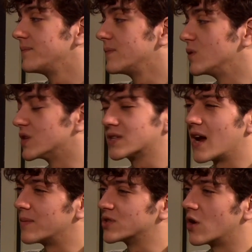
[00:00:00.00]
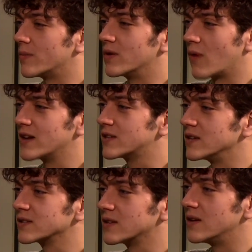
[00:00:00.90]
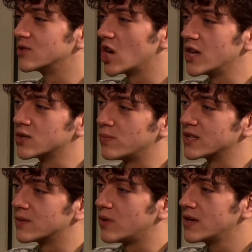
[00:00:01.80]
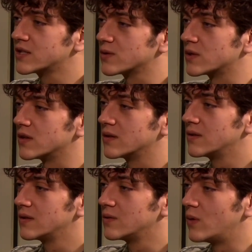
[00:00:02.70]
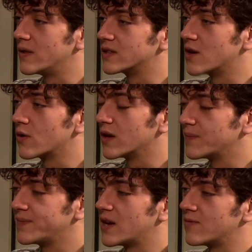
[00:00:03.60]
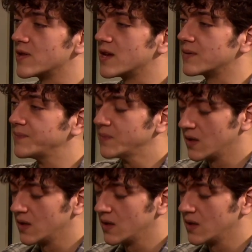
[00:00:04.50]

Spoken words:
which is kind of bizarre, but rice does, change place to place with the way they soak it and everything.